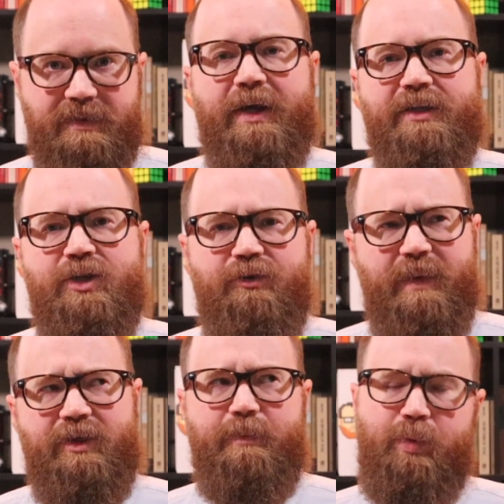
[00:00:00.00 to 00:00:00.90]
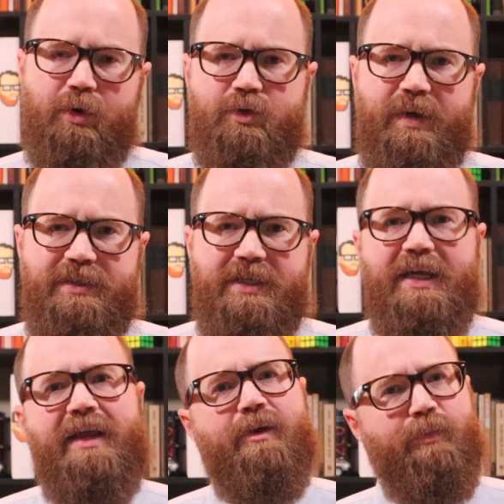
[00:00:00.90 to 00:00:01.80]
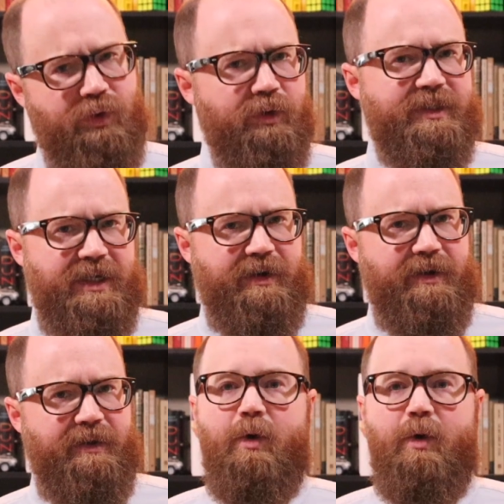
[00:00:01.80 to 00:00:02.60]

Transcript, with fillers: Okay, so you've met the bourgeoisie and the proletariat.